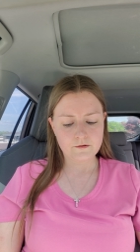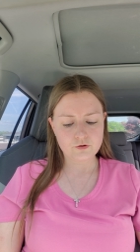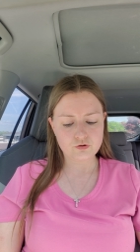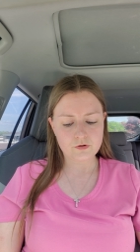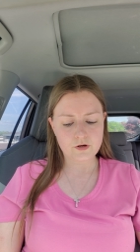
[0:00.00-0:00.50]
The
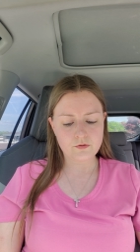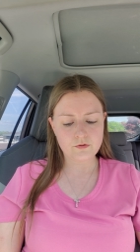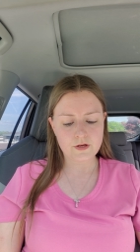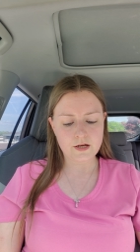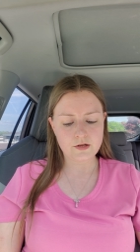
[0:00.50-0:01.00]
struggle
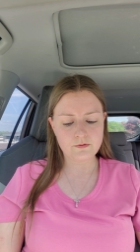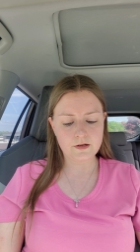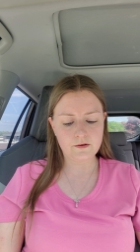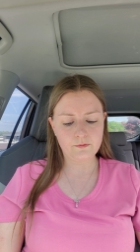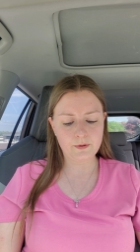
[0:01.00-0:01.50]
that
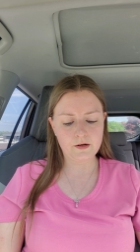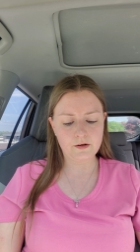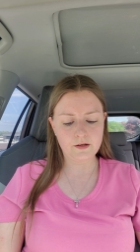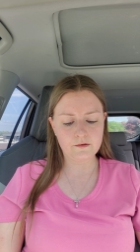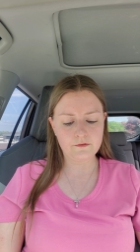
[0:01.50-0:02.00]
you
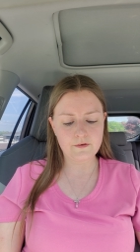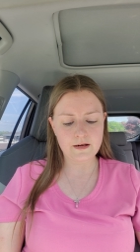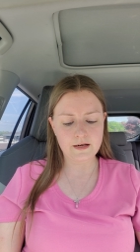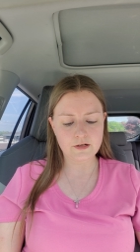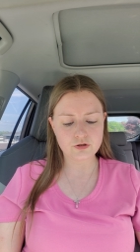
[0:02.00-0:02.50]
experienced
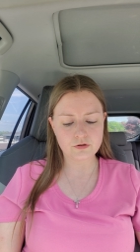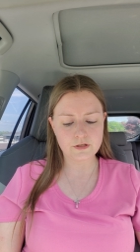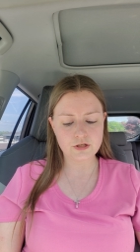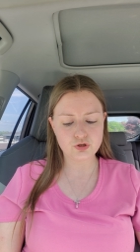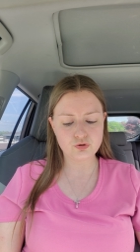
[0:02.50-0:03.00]

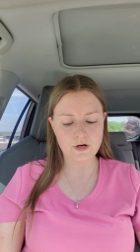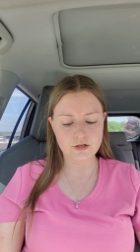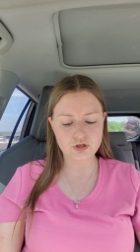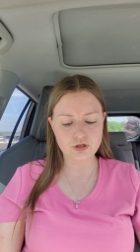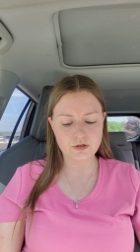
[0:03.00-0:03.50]
financially
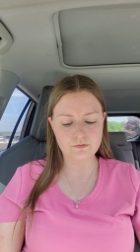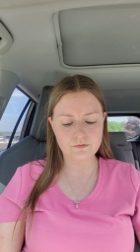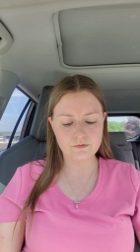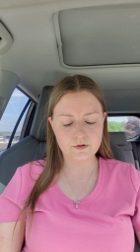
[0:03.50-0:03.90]
stretched you.